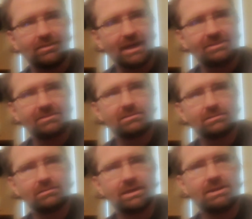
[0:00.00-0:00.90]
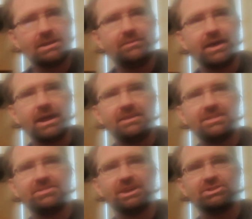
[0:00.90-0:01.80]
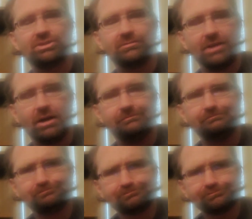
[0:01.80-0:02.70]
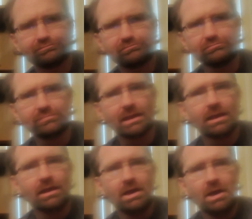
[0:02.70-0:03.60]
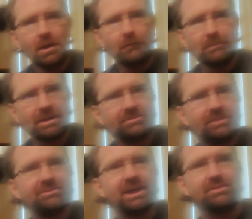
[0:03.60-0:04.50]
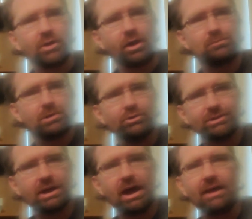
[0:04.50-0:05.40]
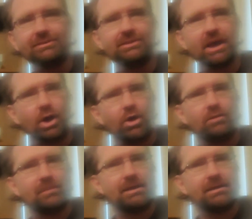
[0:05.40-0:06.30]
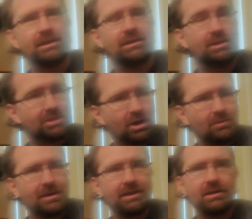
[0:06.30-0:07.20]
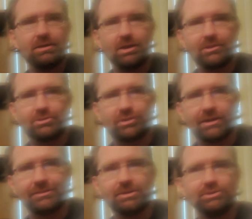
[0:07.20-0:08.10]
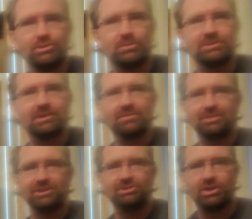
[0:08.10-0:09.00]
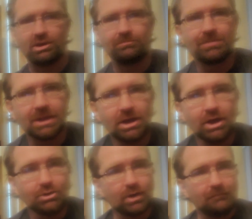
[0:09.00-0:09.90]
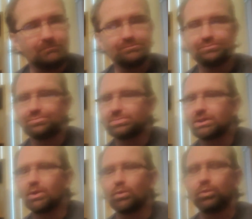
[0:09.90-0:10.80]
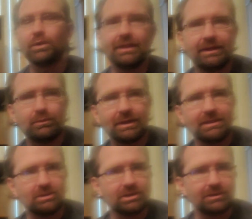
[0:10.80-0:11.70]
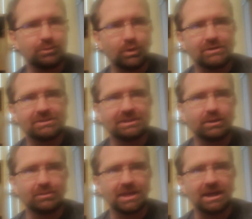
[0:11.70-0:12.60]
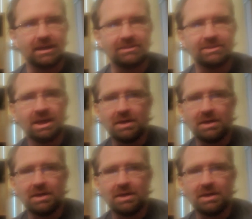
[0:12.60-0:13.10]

And that's the idea that I think they should have done. But as I've said, there are pros and cons, and they are making another direct-to-consumer set this year. So I'm really, really looking forward to seeing what that is.